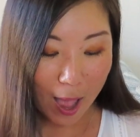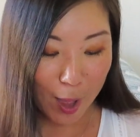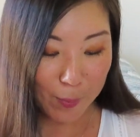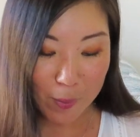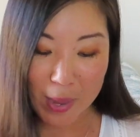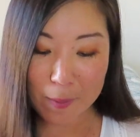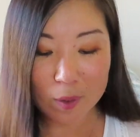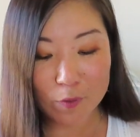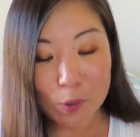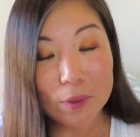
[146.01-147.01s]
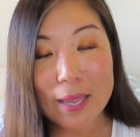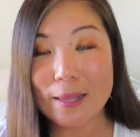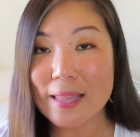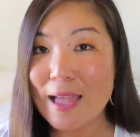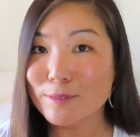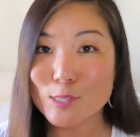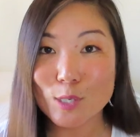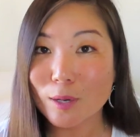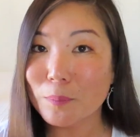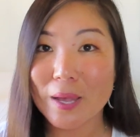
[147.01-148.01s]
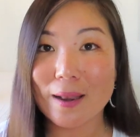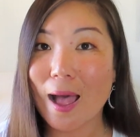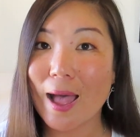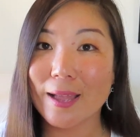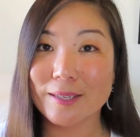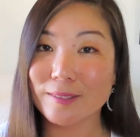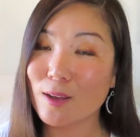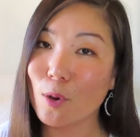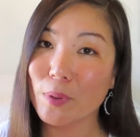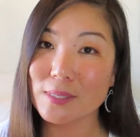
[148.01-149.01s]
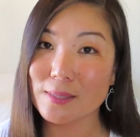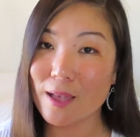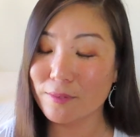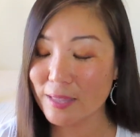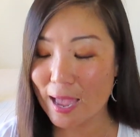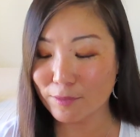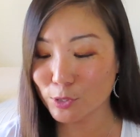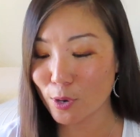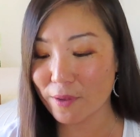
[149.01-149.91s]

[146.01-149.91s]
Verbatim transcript: Um, maybe if you don't like lavender, but I always love lavender.